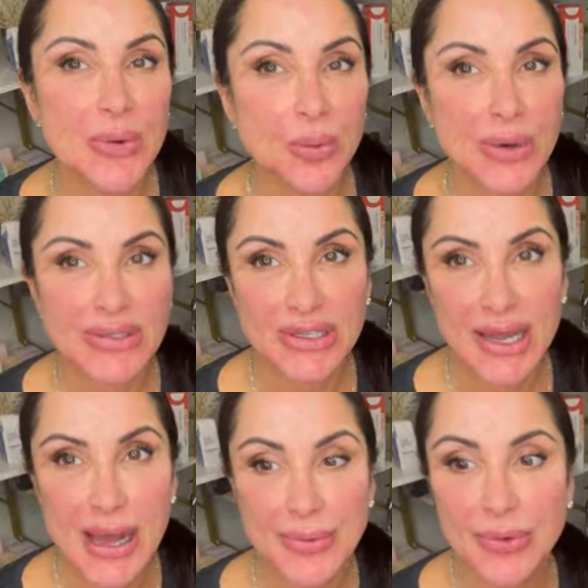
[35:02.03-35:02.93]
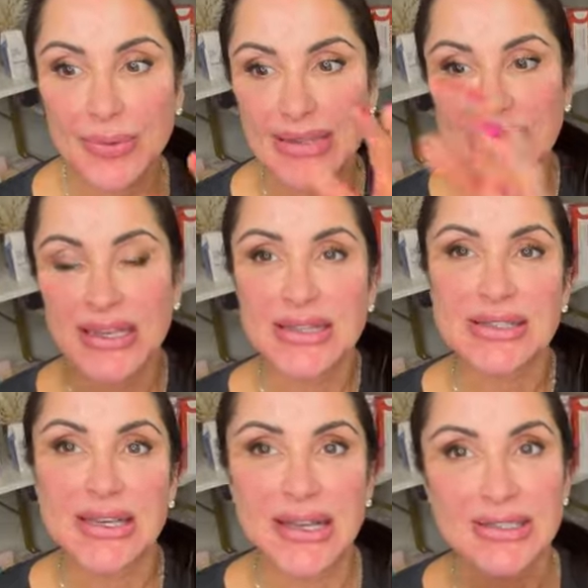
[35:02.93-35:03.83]
What's going to happen with my skin, it's
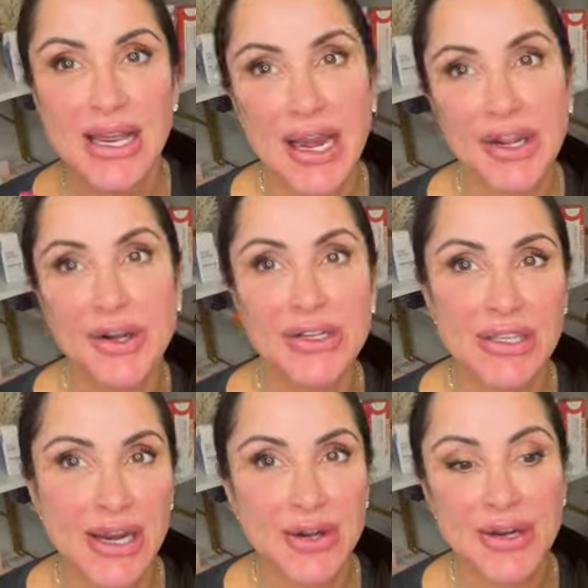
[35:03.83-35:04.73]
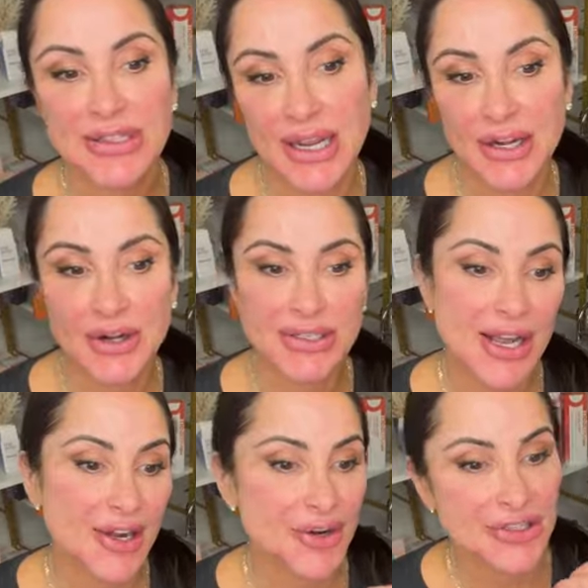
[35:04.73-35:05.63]
going to get tighter and tighter and tighter and
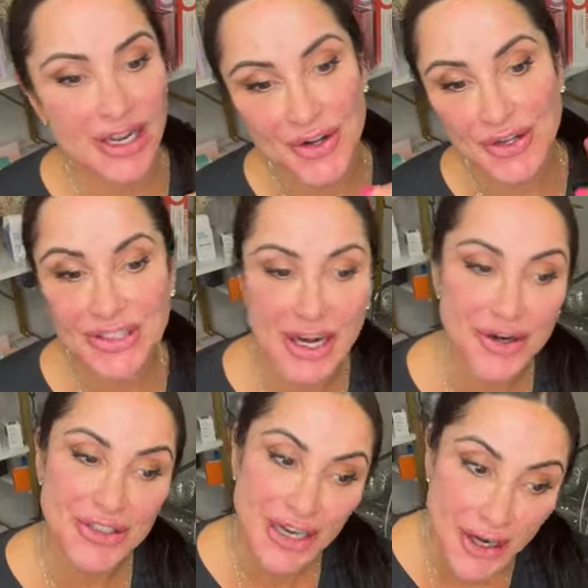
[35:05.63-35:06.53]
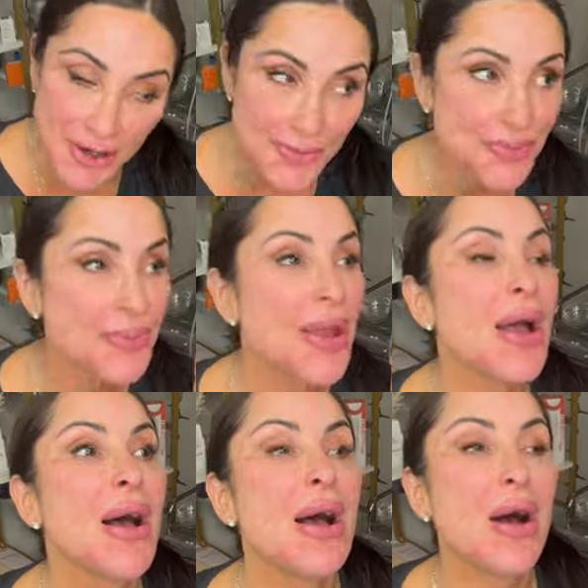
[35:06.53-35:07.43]
tighter and tighter and tighter and tighter.
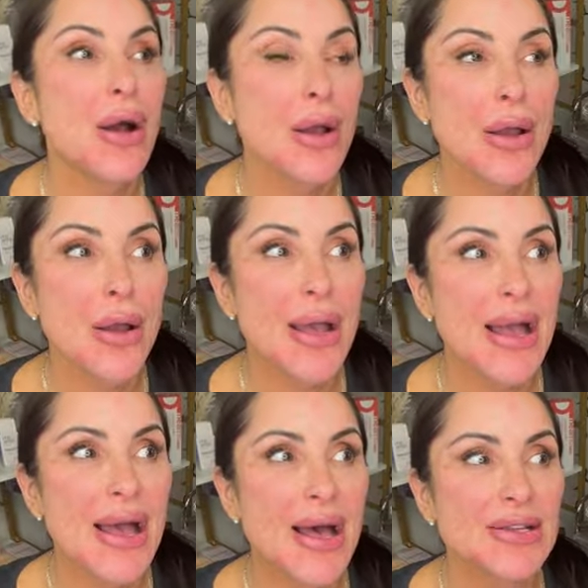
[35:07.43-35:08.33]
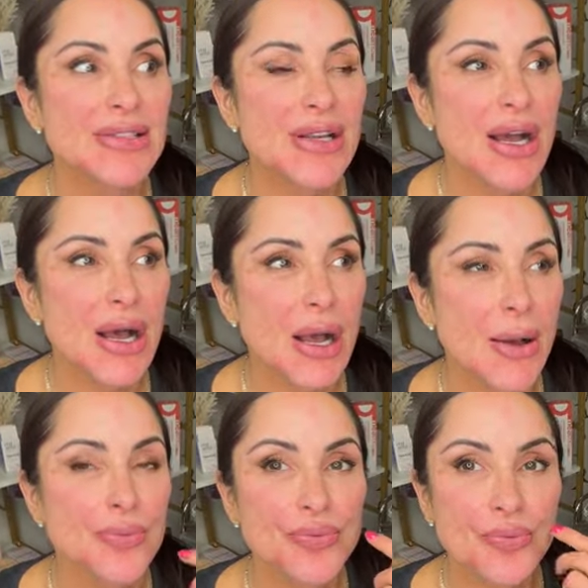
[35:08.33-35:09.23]
And
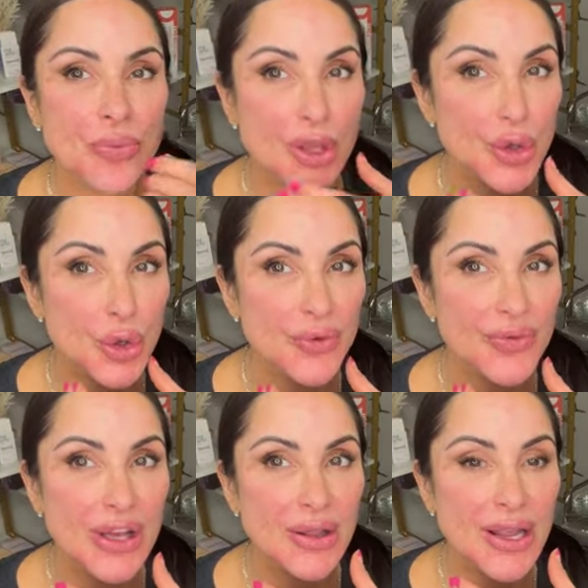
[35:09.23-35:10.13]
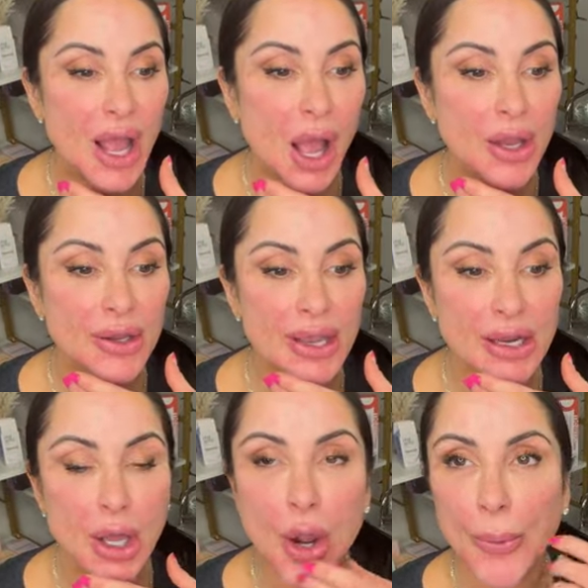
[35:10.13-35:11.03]
you'll feel like you
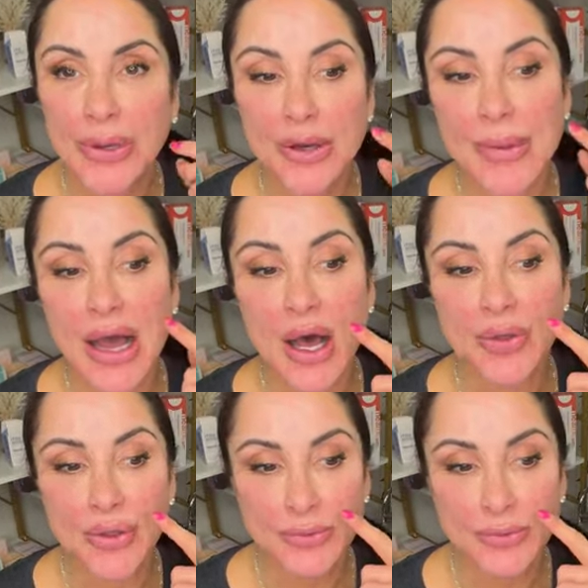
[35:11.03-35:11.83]
can't open your mouth